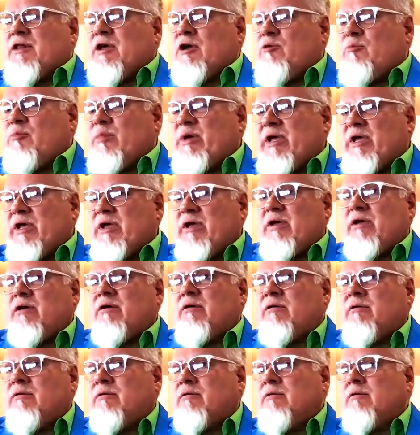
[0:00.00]
there be."
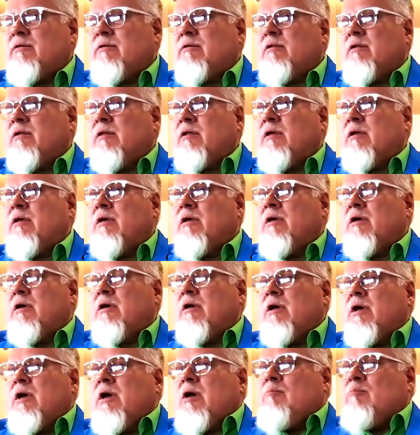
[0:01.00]

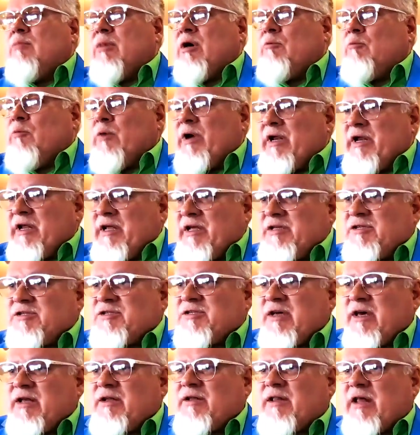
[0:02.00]
But when he
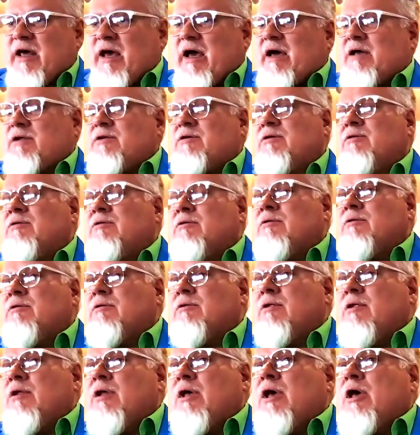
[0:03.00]
said that,
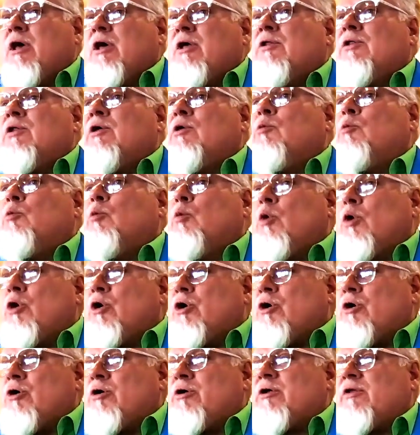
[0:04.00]
the
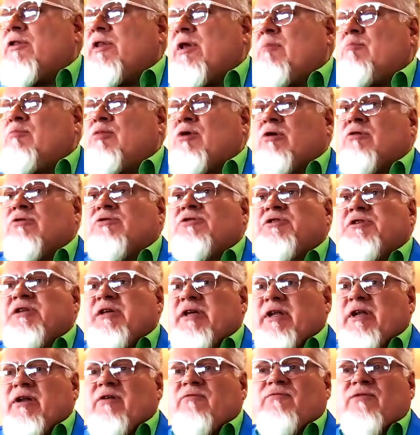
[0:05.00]
word that
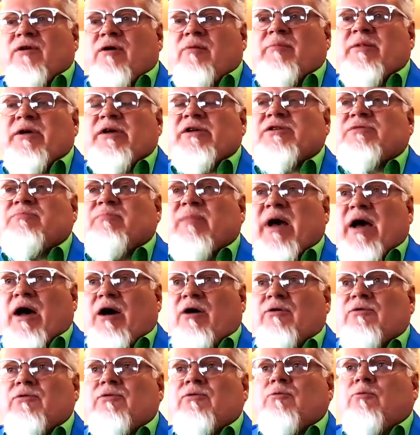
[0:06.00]
proceeded from his
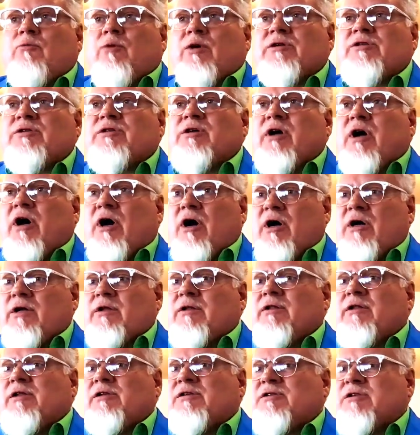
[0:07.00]
mouth was
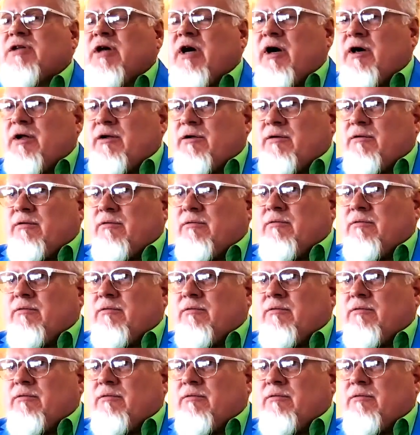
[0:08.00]
God the Son,